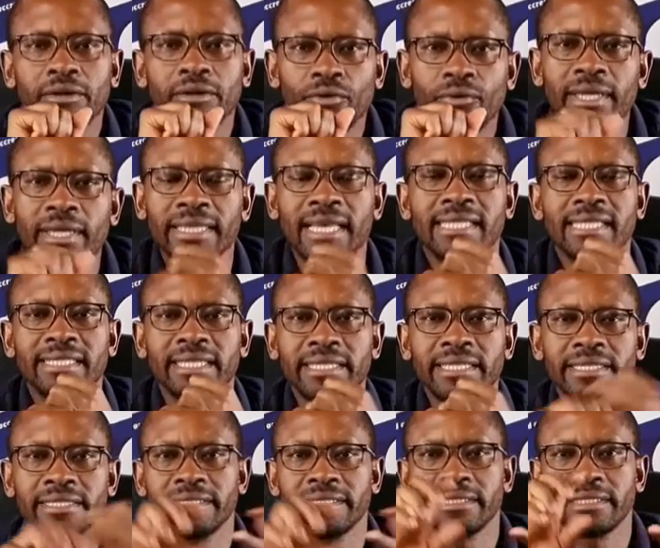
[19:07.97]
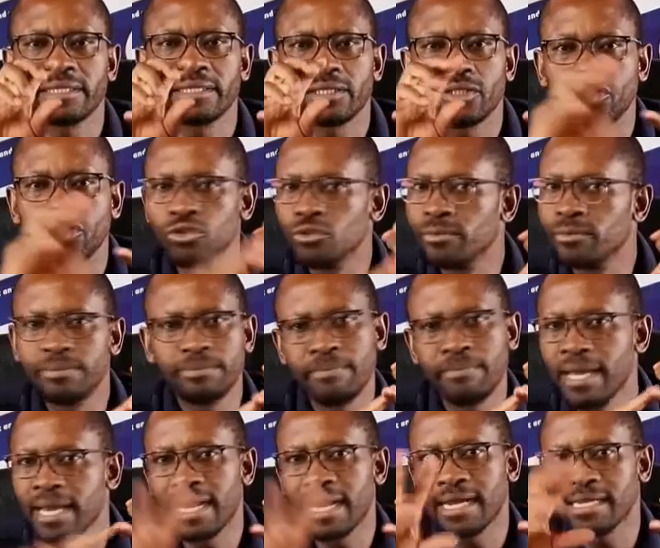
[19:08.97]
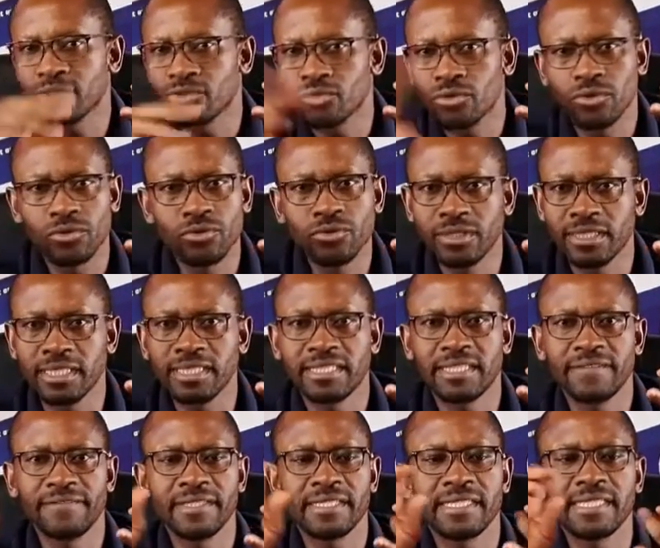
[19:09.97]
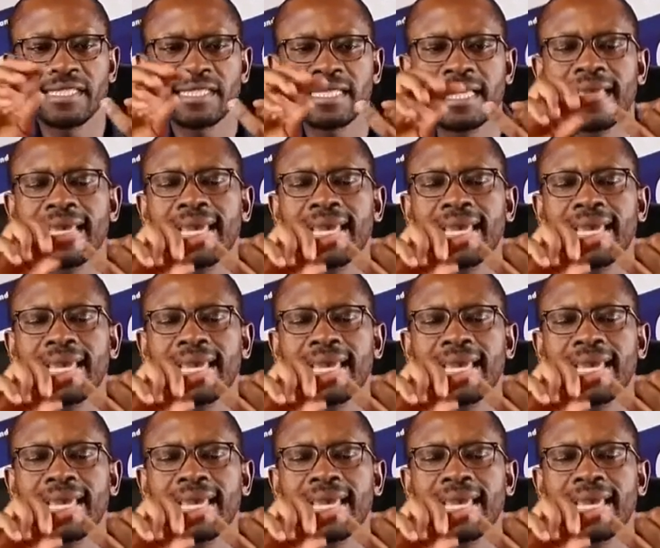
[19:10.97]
where they're selling you burgers or goods and services.